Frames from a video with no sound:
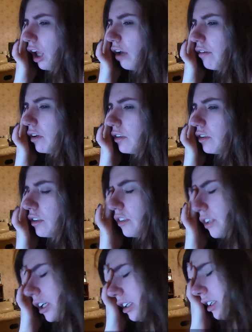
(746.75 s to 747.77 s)
I've also
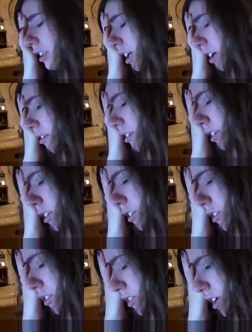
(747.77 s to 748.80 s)
decided that I'm going
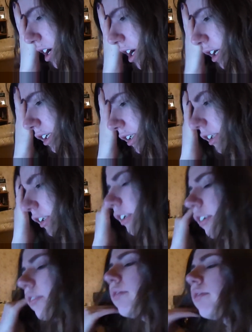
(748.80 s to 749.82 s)
to try and
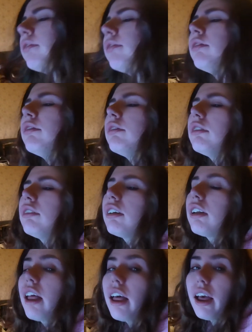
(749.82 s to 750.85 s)

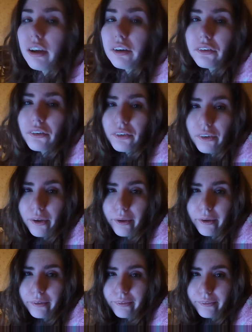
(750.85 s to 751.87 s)

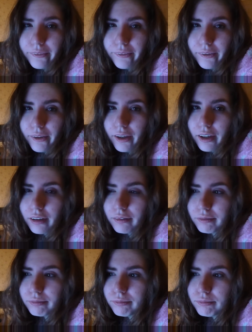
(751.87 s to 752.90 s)
exercise today,
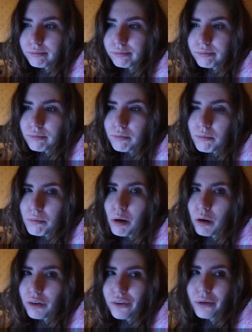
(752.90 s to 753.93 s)

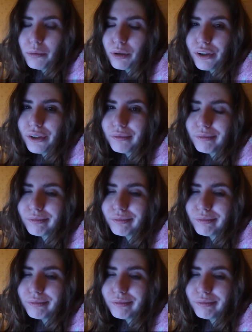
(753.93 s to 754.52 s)
possibly.